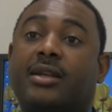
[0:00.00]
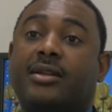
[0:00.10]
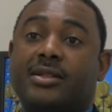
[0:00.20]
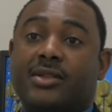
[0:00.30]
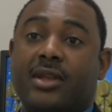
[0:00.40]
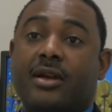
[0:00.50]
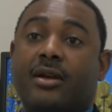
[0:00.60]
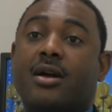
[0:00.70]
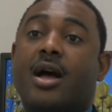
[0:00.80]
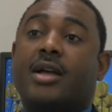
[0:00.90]
it is
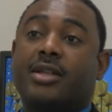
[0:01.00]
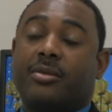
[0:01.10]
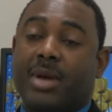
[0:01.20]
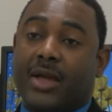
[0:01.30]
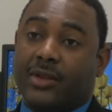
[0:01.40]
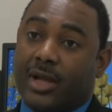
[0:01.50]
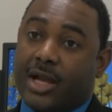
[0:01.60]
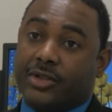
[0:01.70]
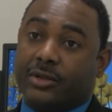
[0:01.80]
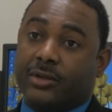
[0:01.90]
there causing
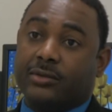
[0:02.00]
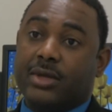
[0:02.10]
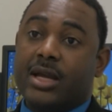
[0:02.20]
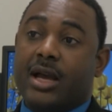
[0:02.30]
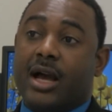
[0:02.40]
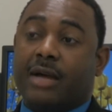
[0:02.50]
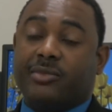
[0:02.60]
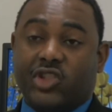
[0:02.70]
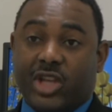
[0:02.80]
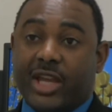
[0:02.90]
pathological
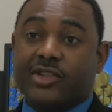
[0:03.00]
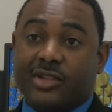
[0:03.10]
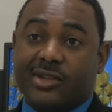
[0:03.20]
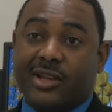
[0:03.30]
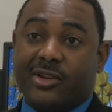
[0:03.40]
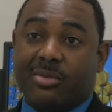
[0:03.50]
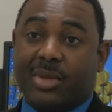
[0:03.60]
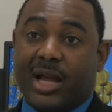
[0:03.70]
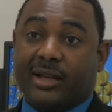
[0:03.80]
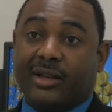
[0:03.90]
changes in your
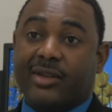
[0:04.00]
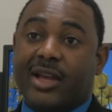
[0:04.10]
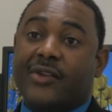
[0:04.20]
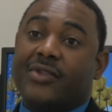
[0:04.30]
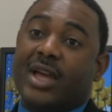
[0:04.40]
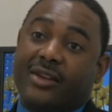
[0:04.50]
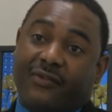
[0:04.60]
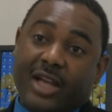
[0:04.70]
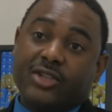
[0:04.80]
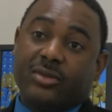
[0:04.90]
body that
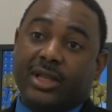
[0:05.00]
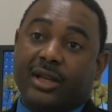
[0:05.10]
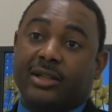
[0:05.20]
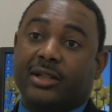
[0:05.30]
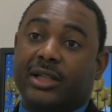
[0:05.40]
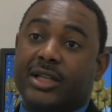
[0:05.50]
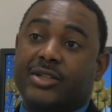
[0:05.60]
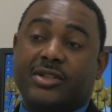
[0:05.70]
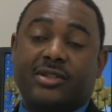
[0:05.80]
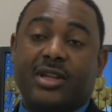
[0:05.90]
eventually are going to lead
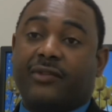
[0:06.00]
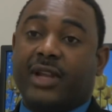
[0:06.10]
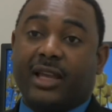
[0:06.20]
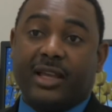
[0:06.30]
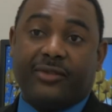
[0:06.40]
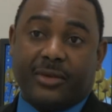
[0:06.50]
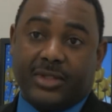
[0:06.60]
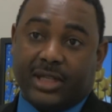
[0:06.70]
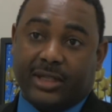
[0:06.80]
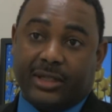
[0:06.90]
to stuff like
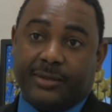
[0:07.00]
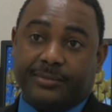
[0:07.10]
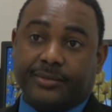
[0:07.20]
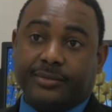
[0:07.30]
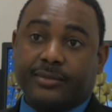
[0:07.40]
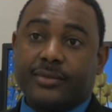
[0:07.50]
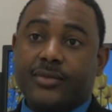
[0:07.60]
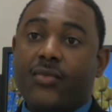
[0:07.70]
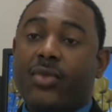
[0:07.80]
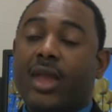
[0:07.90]
infertility.
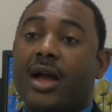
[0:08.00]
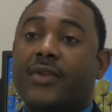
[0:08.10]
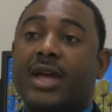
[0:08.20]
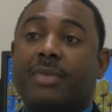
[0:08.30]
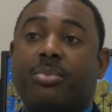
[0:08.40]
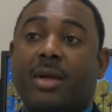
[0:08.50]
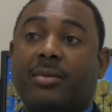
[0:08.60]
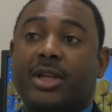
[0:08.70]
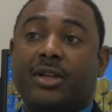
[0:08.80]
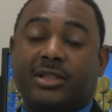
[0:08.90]
That
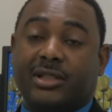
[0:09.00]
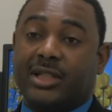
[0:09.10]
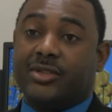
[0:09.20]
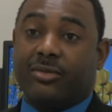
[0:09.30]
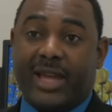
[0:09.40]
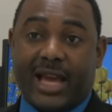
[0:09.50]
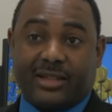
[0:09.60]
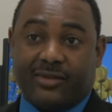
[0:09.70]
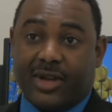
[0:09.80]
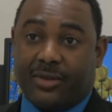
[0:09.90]
probably going to lead to
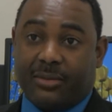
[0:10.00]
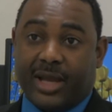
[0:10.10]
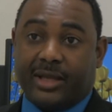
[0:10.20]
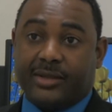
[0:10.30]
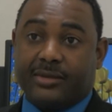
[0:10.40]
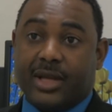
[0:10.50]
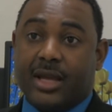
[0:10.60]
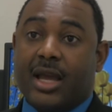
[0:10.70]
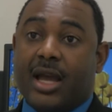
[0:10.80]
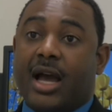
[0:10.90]
reactive arthritis,
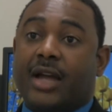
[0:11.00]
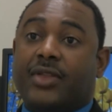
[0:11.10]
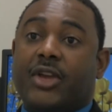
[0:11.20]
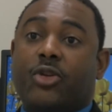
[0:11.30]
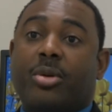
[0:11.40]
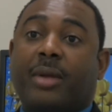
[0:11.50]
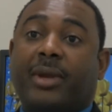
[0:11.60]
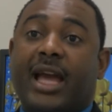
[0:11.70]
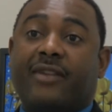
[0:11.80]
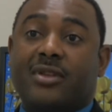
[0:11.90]
that you
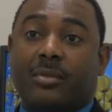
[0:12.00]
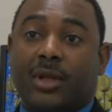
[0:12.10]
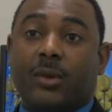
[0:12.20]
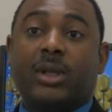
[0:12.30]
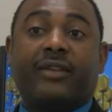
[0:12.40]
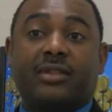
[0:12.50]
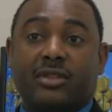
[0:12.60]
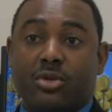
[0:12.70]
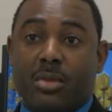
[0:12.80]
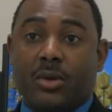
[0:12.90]
probably have some low-level
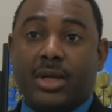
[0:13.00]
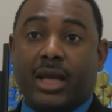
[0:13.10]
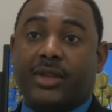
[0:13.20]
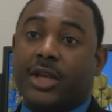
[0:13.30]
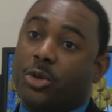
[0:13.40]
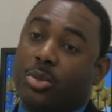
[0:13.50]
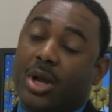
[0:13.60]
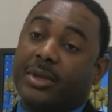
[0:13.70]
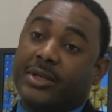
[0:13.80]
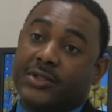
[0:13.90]
pneumonia that you
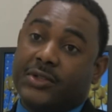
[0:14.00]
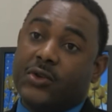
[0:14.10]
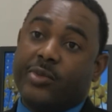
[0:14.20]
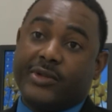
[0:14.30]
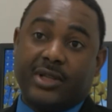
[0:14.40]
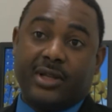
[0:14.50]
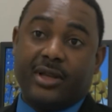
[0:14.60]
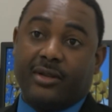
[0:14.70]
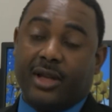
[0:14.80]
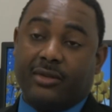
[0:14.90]
probably assume is
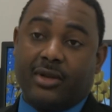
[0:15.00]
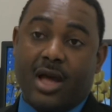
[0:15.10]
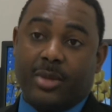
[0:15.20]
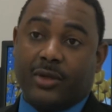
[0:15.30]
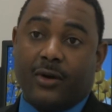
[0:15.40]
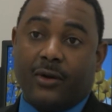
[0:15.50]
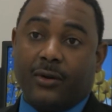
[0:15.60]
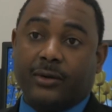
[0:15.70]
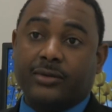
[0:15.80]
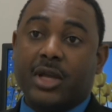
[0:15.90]
the common
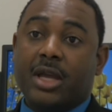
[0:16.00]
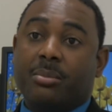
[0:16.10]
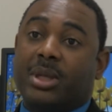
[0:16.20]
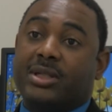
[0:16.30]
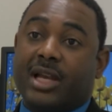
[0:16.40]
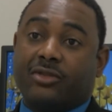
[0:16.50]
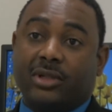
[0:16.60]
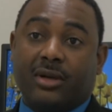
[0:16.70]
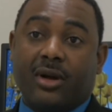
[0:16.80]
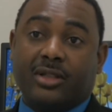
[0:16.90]
cold, but it's
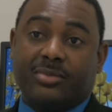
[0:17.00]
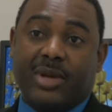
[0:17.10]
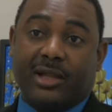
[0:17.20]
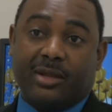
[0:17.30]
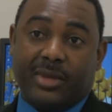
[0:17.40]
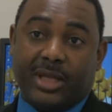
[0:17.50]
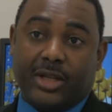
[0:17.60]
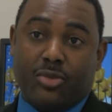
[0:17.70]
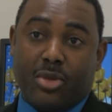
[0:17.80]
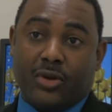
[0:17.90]
actually caused by Chlamydia
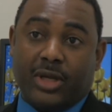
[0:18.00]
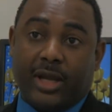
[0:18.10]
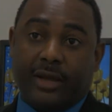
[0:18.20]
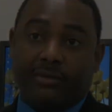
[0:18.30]
pneumoniae.